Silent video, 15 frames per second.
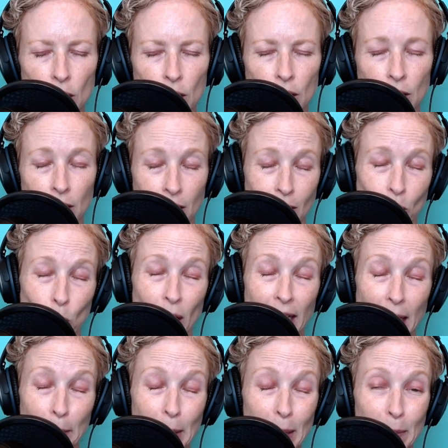while
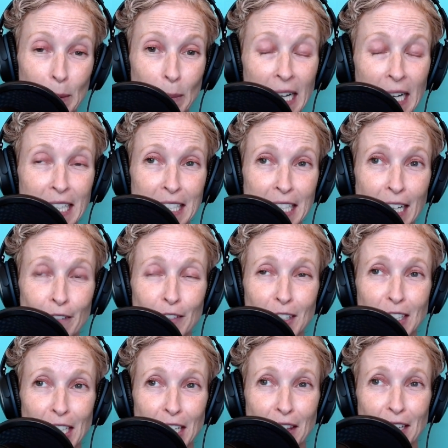I may be biased, I
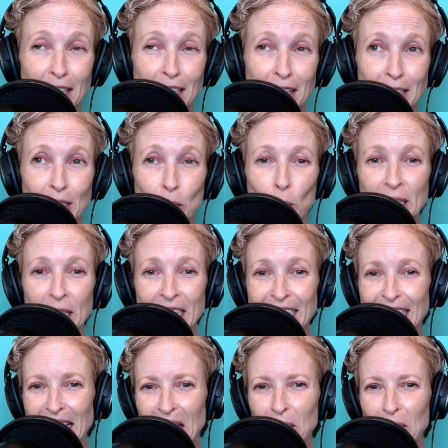feel like the
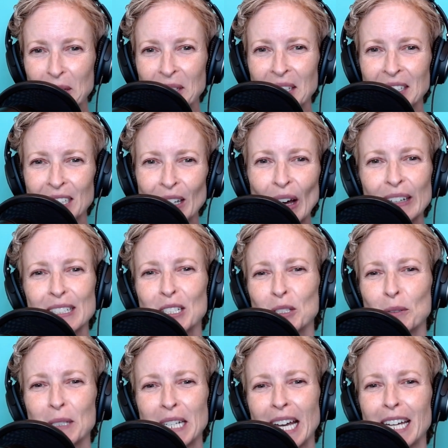20 hours allotted
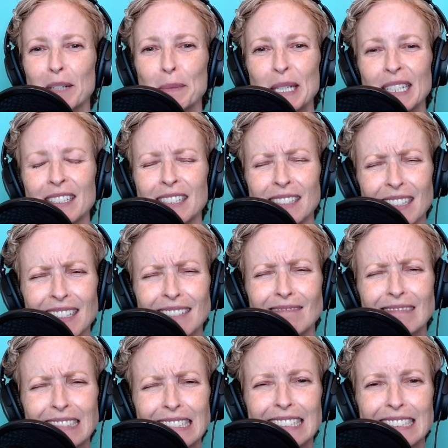to anatomy is not
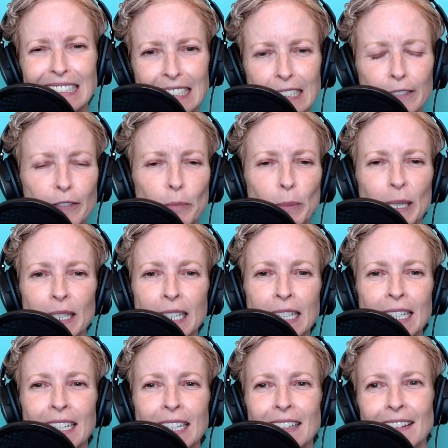really enough, but
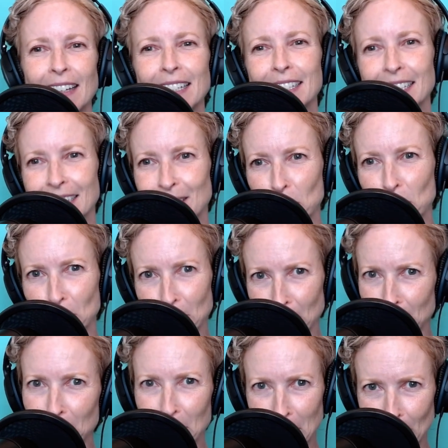that's a
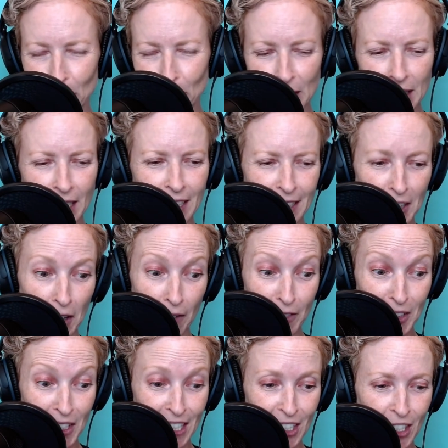whole separate
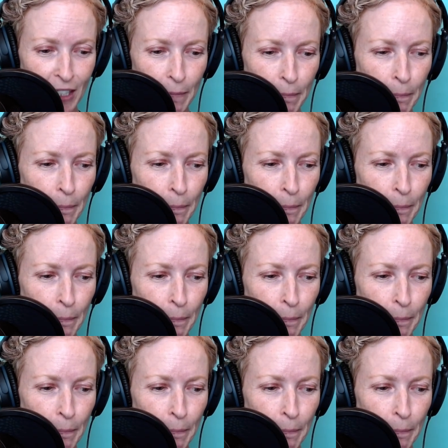conversation.